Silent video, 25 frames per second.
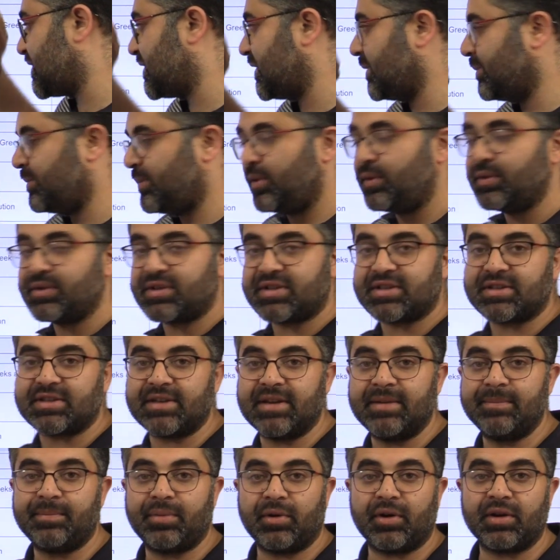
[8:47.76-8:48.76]
the most
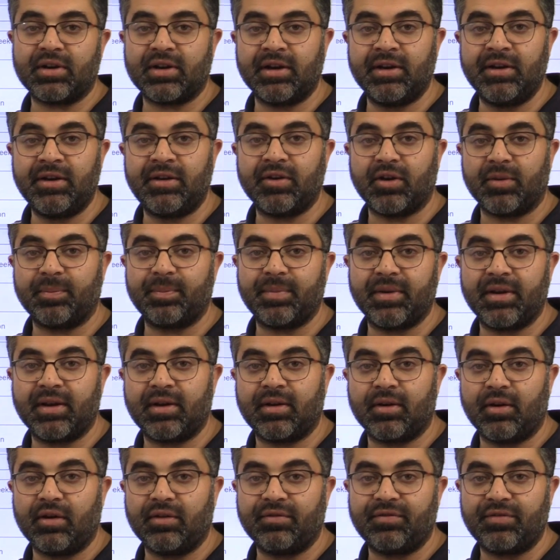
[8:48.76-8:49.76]
important topic
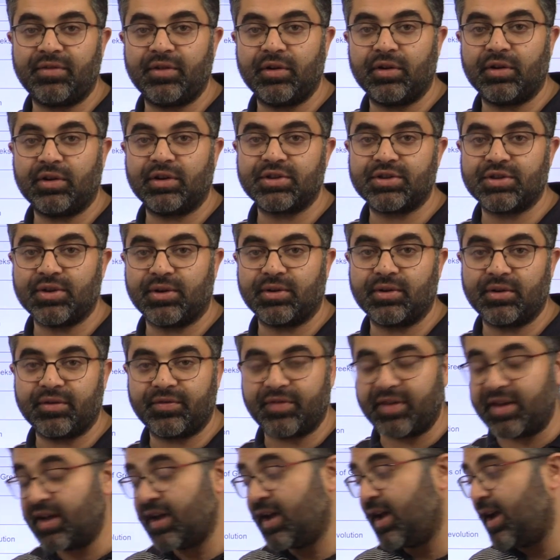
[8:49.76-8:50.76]
of your
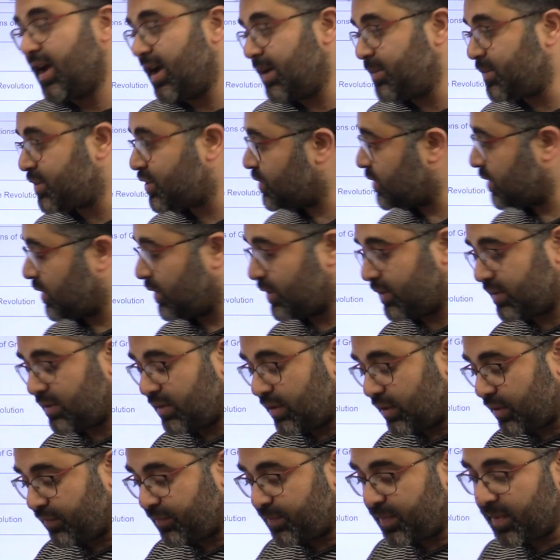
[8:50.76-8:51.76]
geography i'm sure a
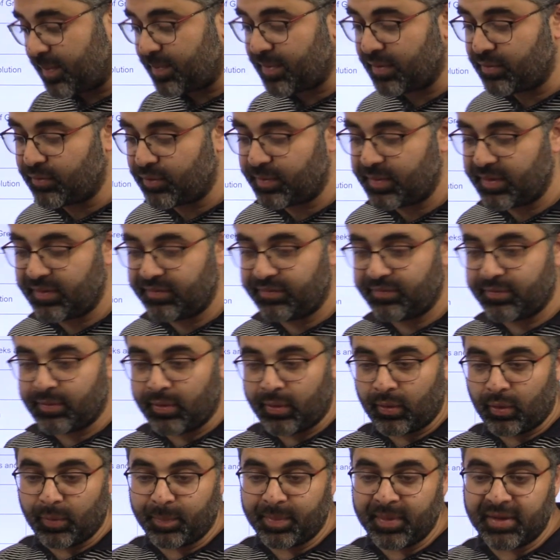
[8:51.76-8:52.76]
lot of people would be
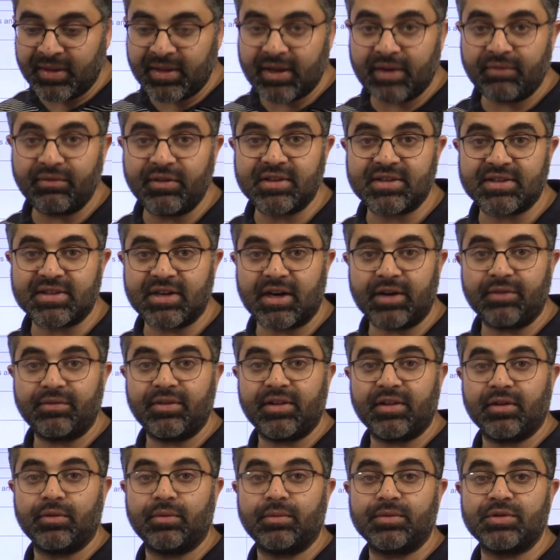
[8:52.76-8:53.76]
hoping that we start with
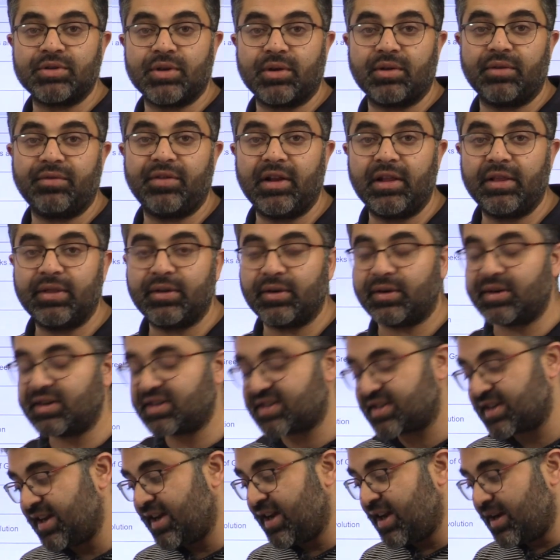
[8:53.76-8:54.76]
the geographical
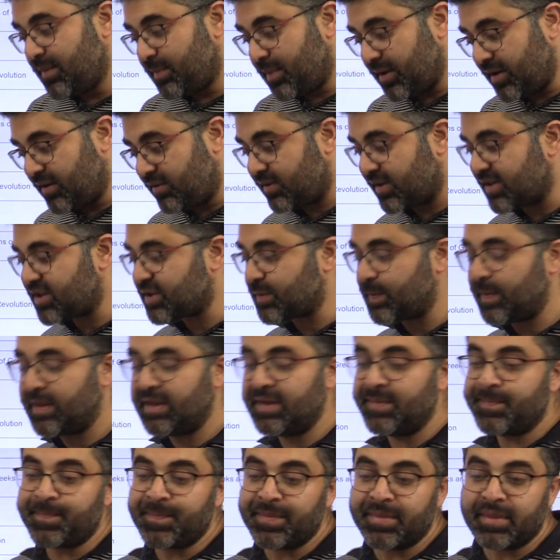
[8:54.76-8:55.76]
thoughts but trust
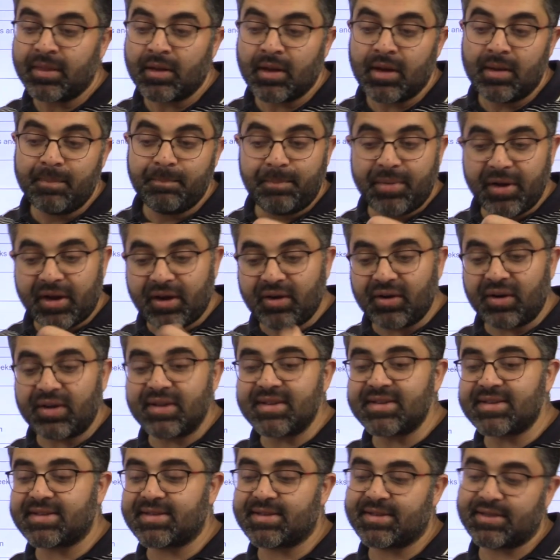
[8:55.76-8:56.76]
me
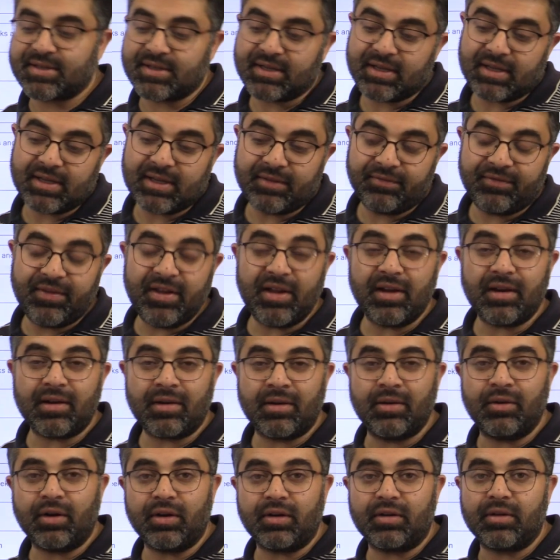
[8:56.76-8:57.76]
because we are
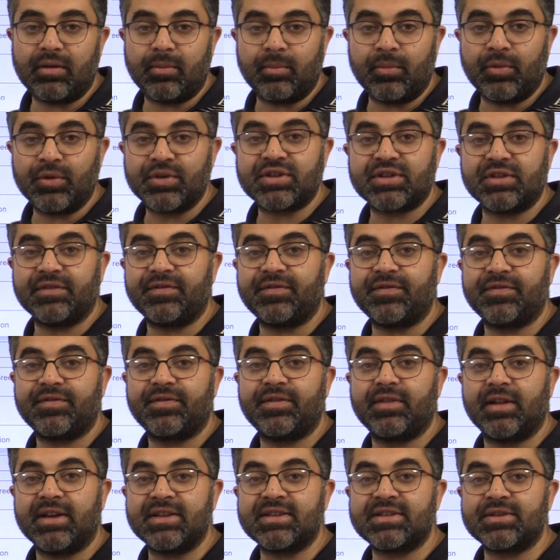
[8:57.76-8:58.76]
not, most of
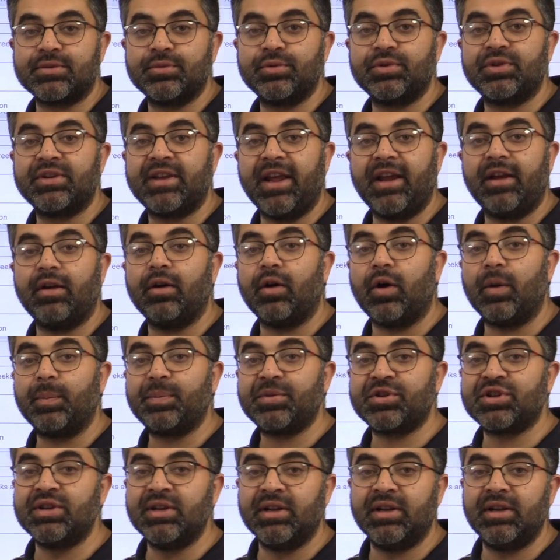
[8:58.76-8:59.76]
us who take
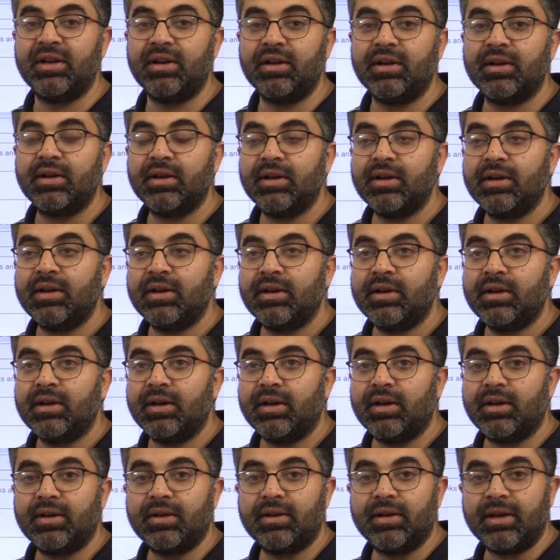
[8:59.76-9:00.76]
optional
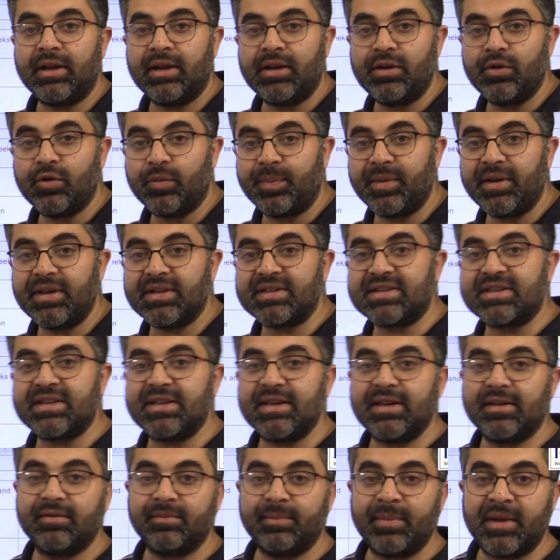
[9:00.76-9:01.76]
uh, in
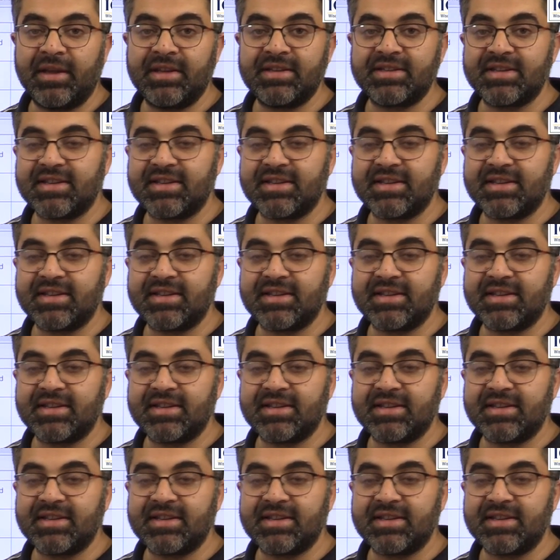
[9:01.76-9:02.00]
UPSC mains